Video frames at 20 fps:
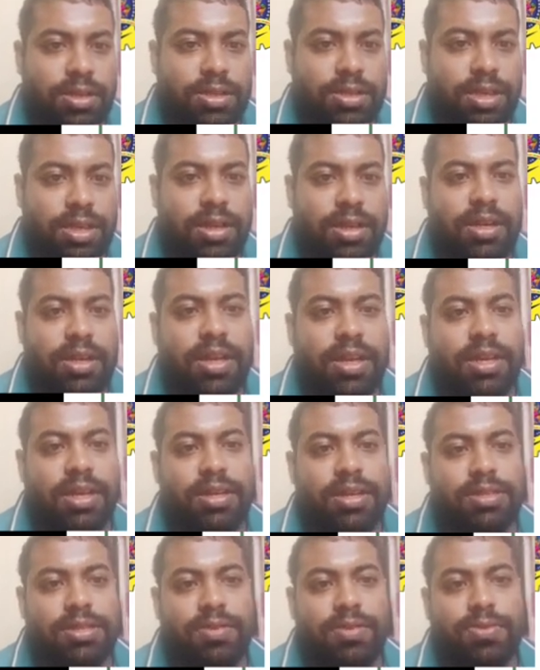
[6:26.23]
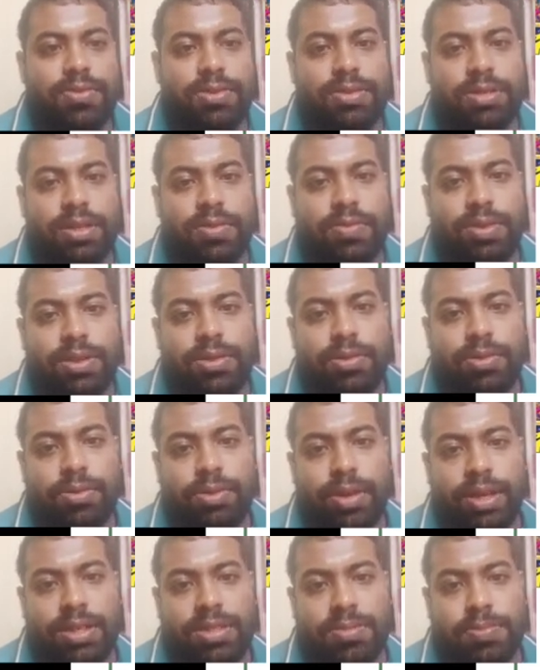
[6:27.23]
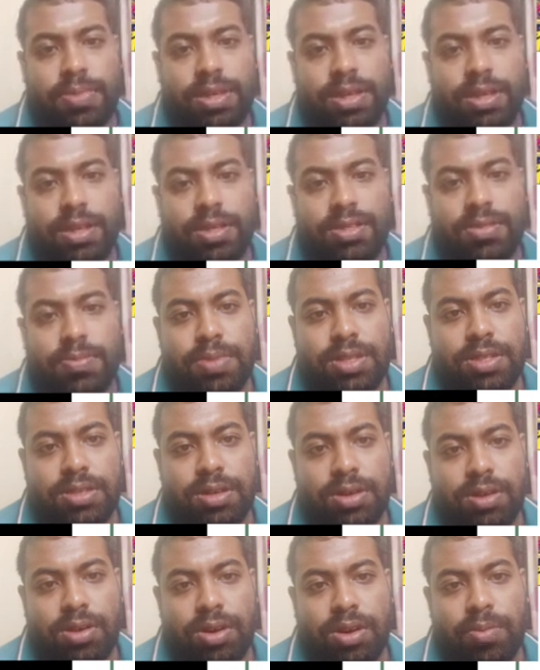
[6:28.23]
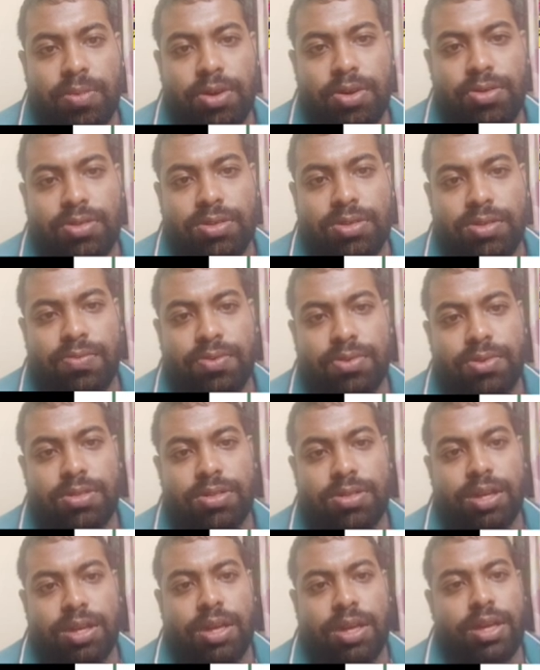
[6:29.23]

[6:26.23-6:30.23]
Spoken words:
general recognition of food safety through experience based on common use in foods,